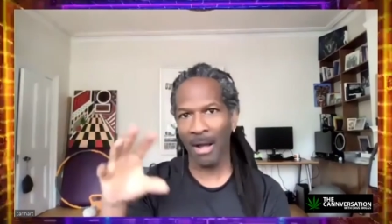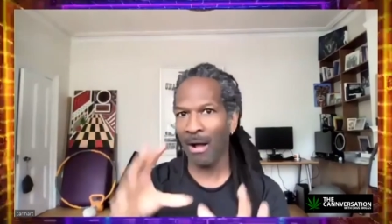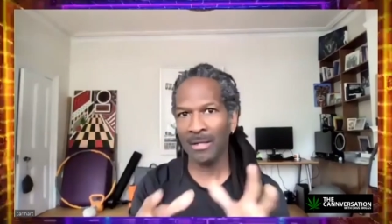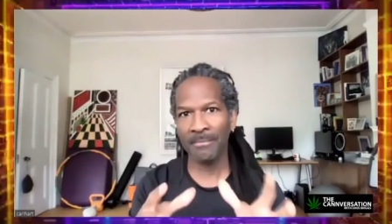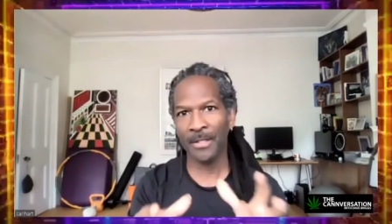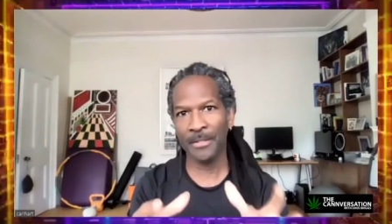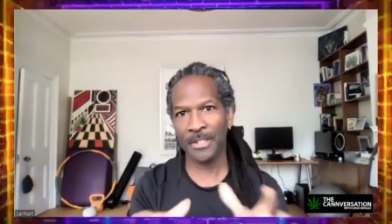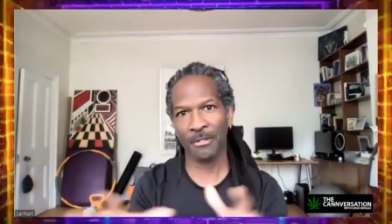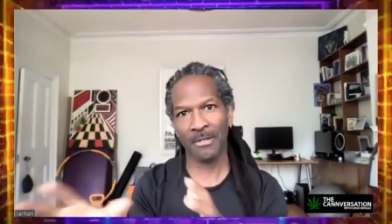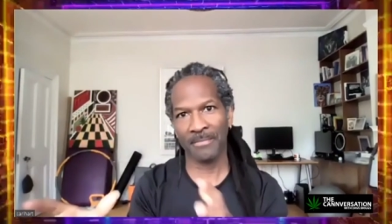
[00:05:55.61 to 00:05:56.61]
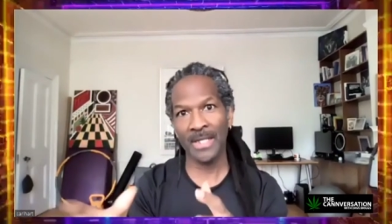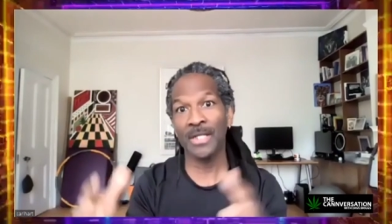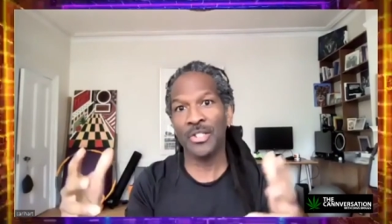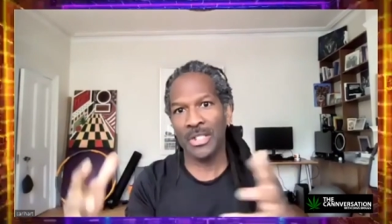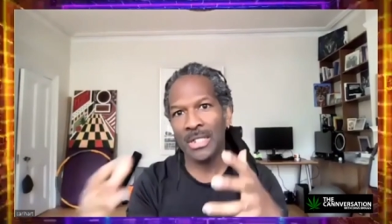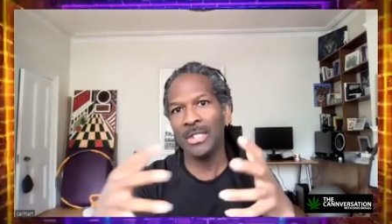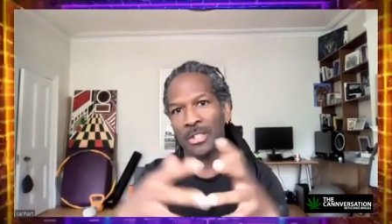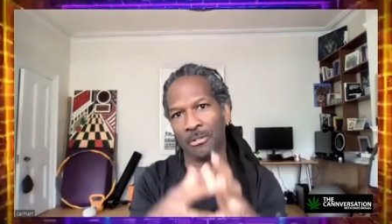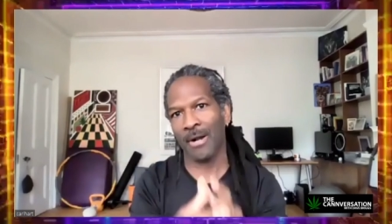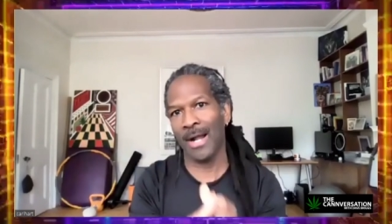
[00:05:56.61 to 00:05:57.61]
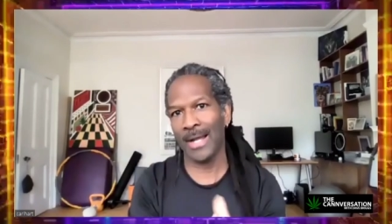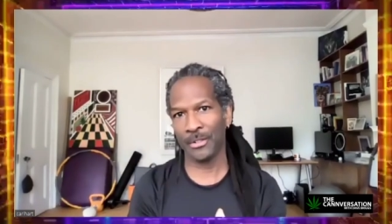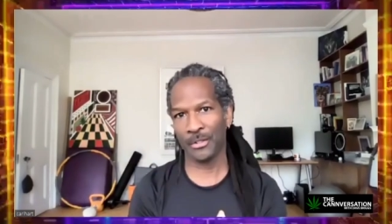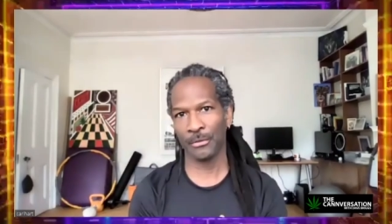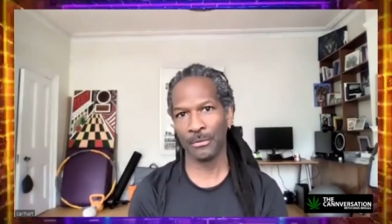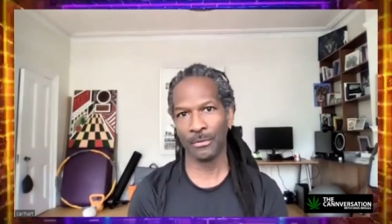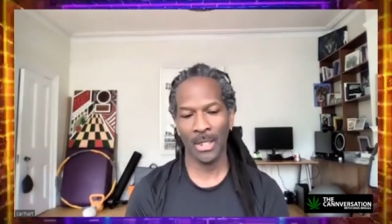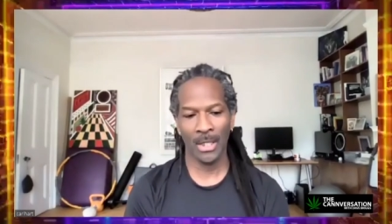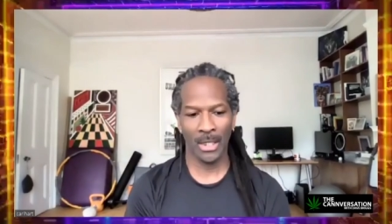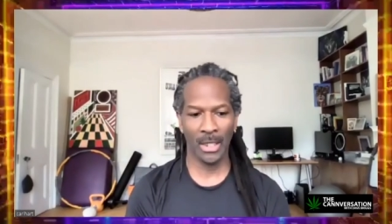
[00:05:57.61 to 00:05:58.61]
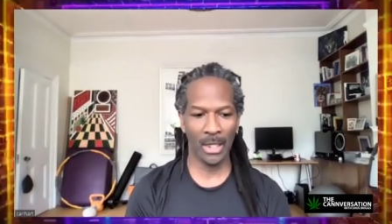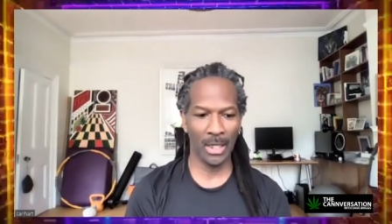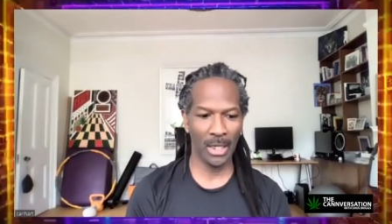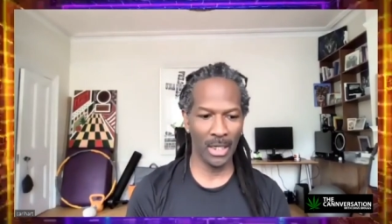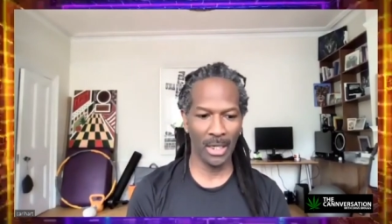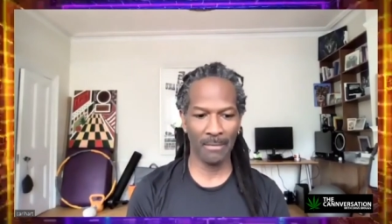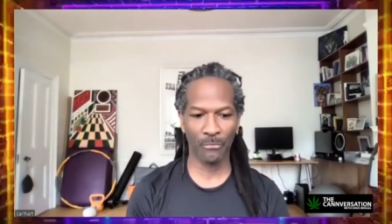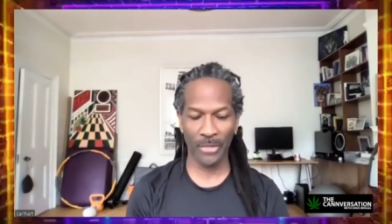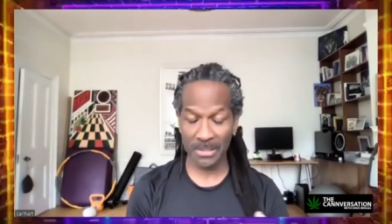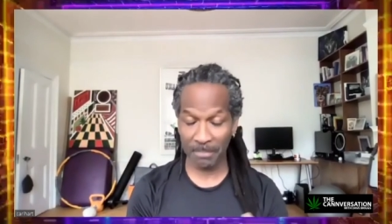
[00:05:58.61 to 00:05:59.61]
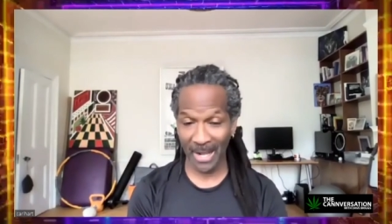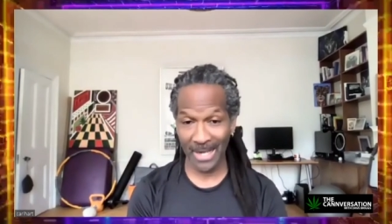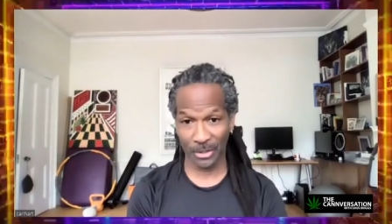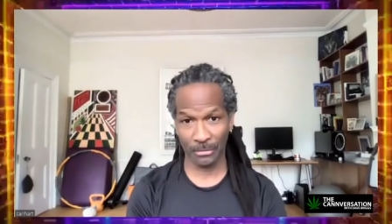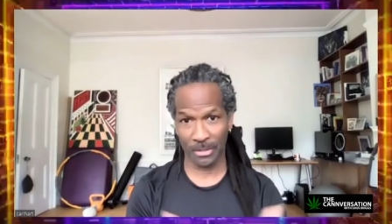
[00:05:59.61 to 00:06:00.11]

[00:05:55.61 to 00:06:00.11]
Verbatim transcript: All of those sort of things she's trying to uh, respond to.